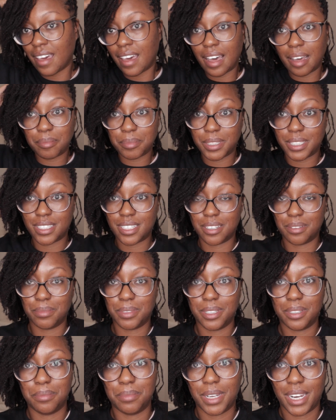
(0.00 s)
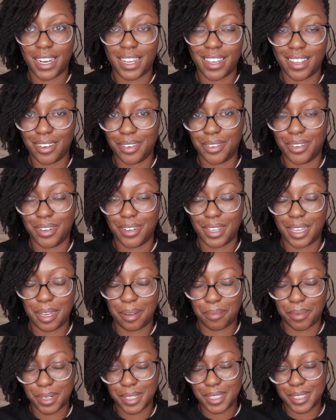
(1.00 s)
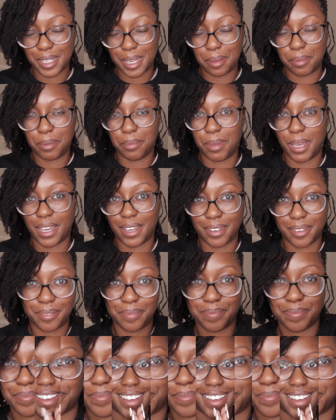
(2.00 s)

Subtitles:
I'm gonna attempt it, but I can't do it on camera, so I'll be back.